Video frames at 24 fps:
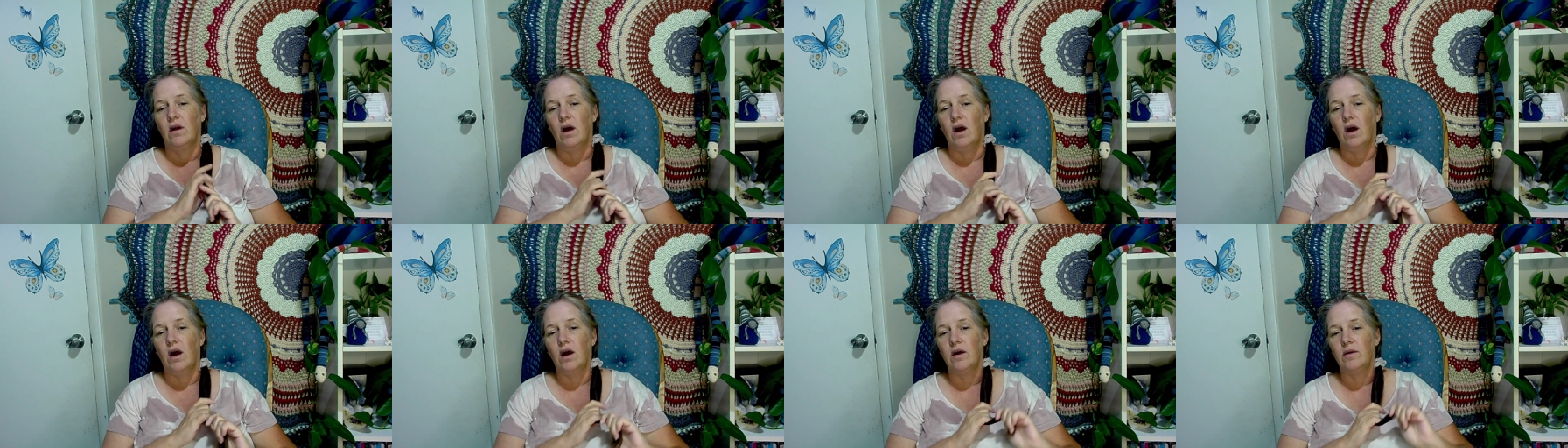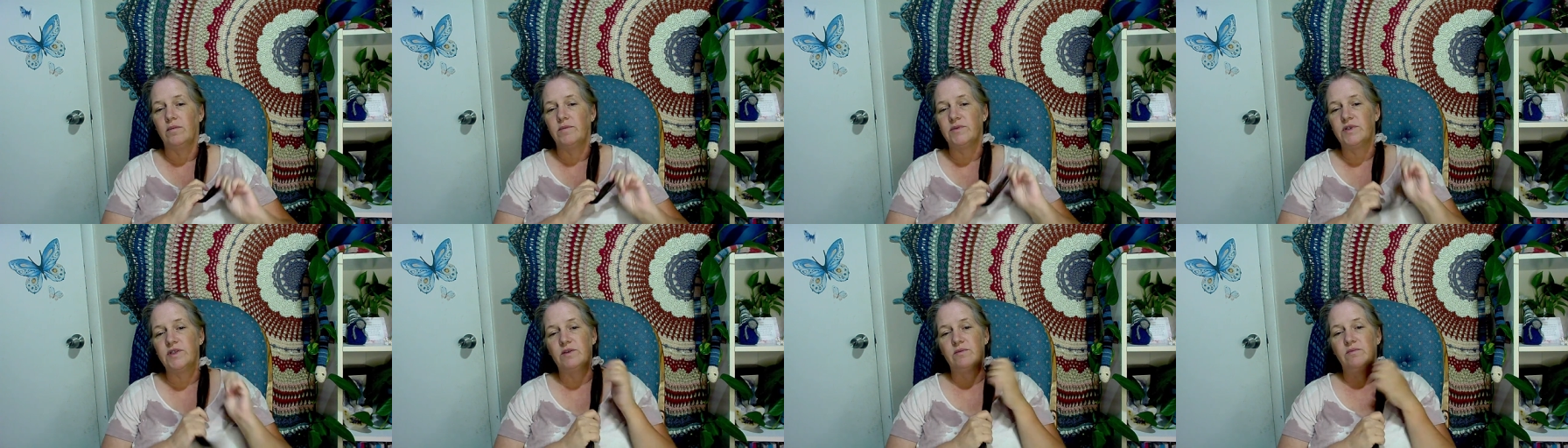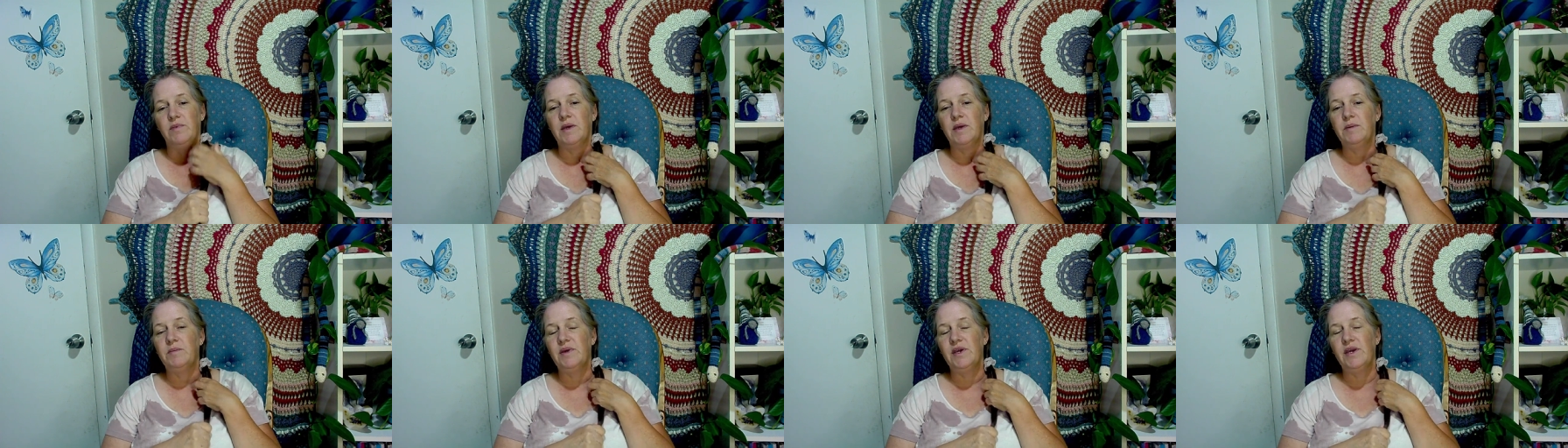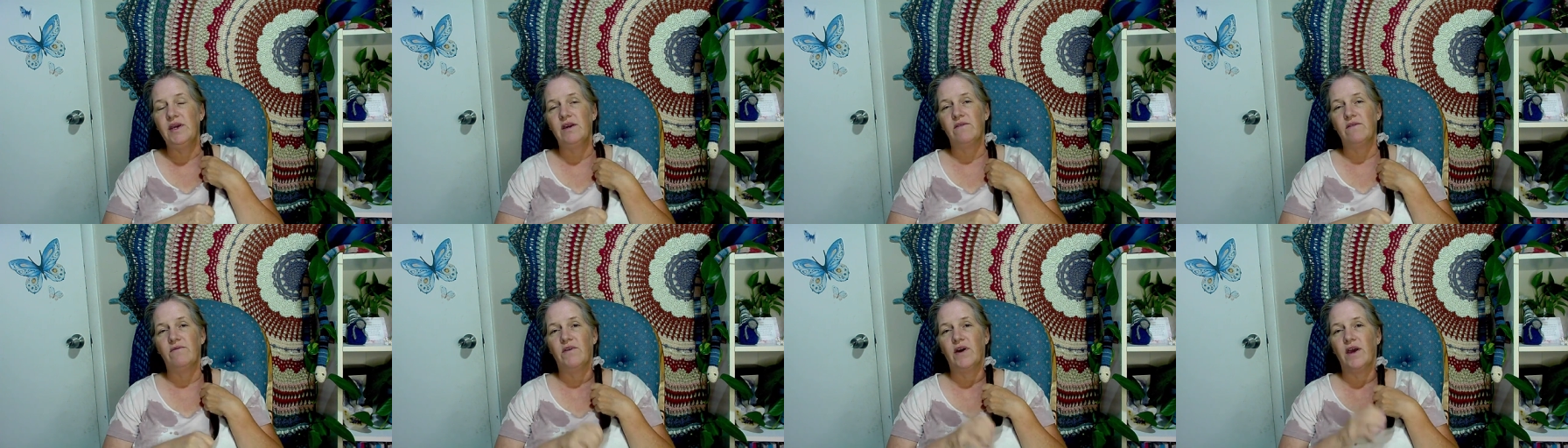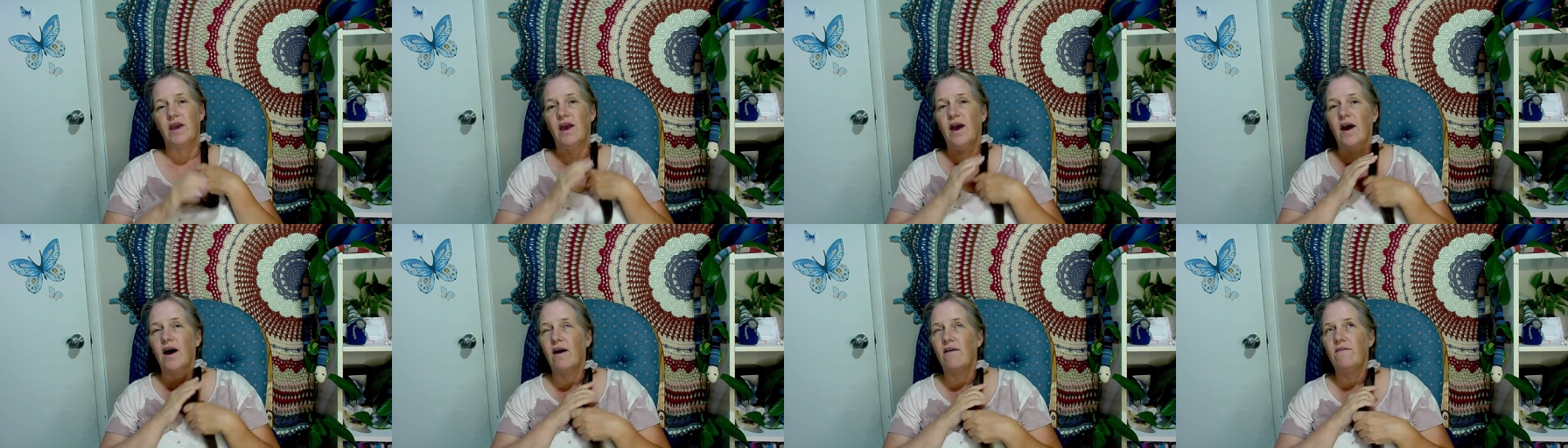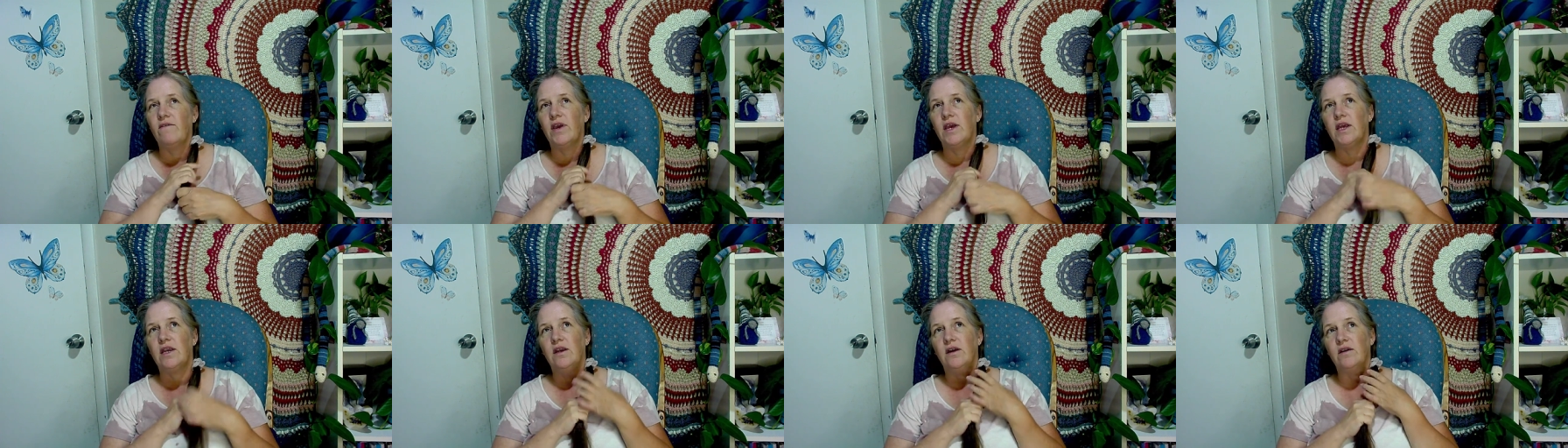Um, so maybe if I have
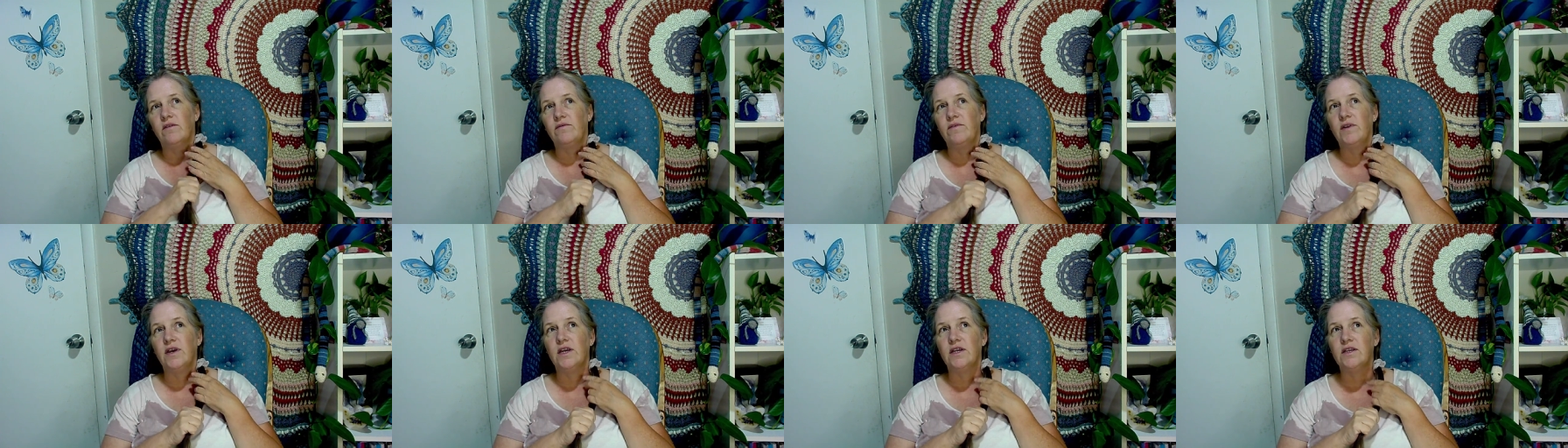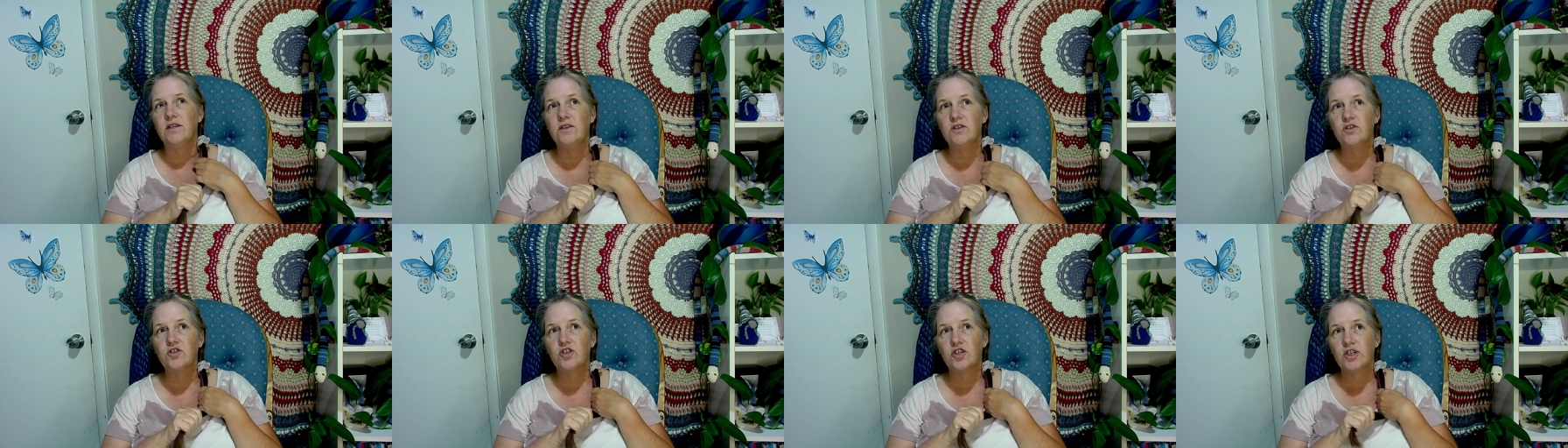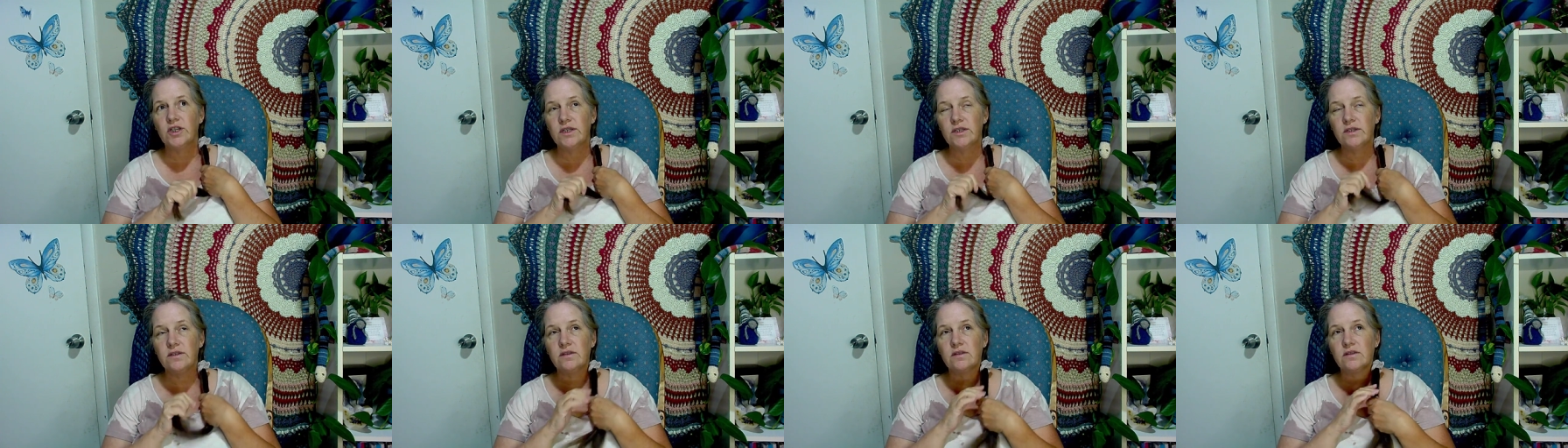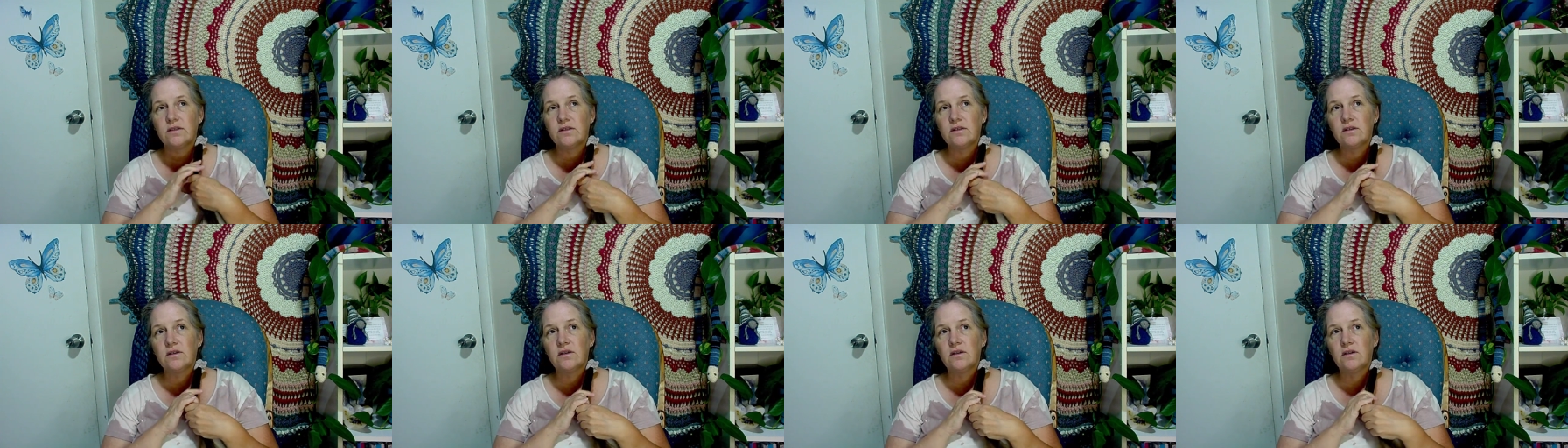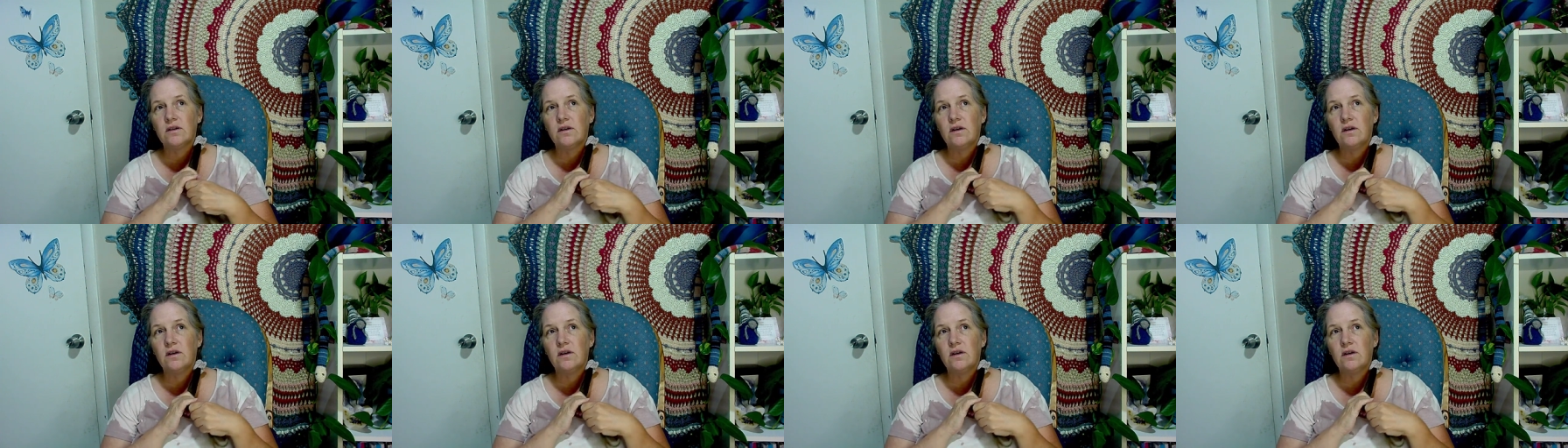enough interest,